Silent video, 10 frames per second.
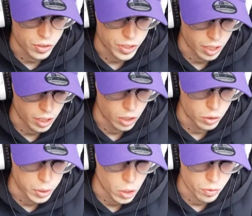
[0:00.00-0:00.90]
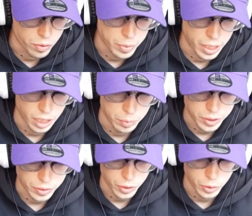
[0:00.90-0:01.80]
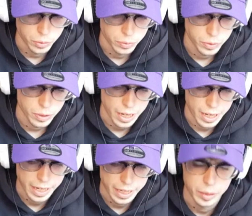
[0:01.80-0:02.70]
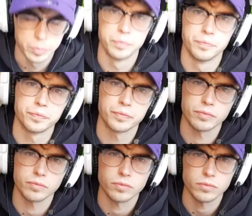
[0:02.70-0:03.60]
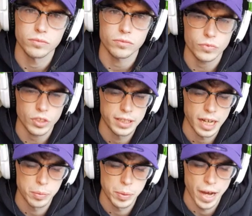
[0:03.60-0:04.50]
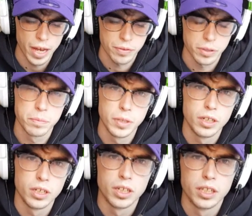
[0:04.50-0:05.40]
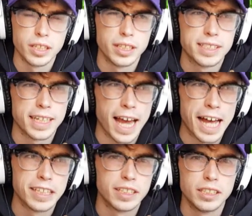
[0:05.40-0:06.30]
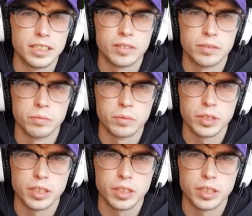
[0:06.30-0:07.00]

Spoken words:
is kind of looming over him a little bit too. That could be bad for him. He needs to get healthy. He